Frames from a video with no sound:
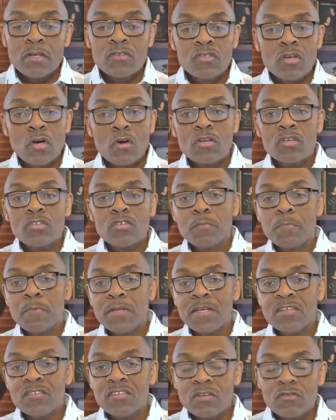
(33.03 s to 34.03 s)
Joe, could you
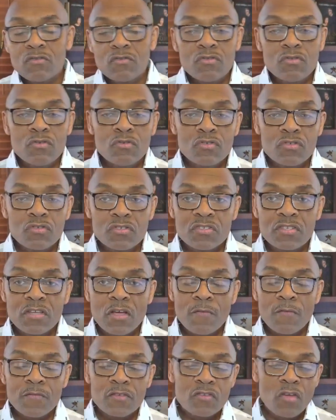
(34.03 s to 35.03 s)
please introduce
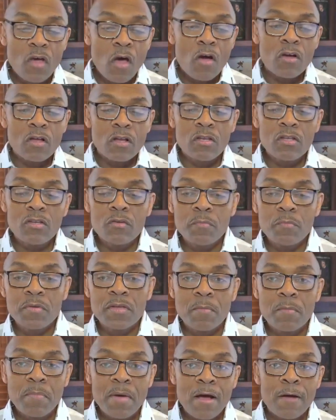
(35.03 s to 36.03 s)
yourself and talk a little
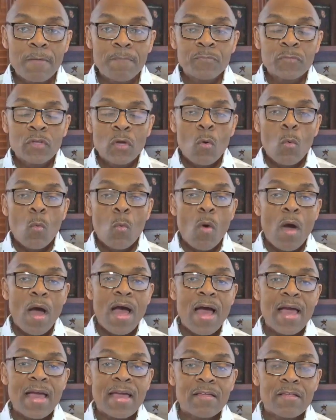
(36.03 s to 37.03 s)
bit about
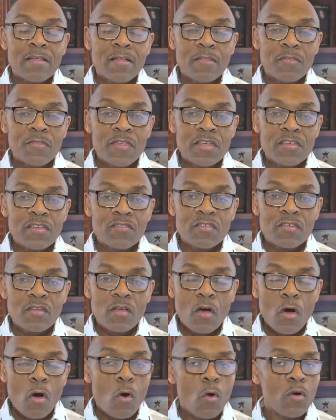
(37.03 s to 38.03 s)
why
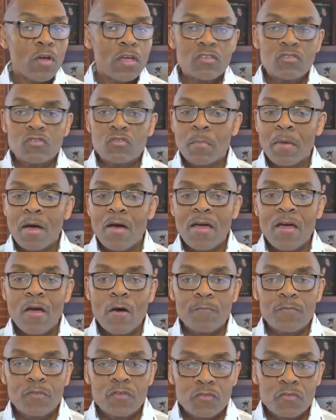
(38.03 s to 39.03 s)
this whole issue about
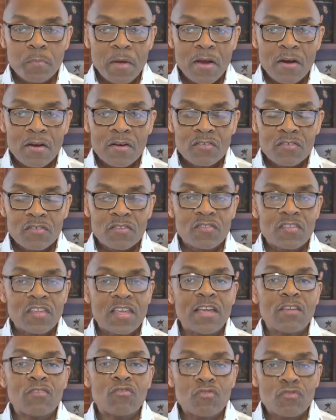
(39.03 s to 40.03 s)
health disparities is
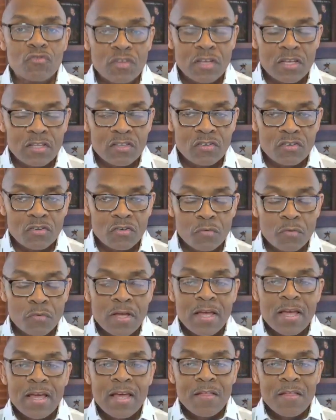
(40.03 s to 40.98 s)
interesting to you?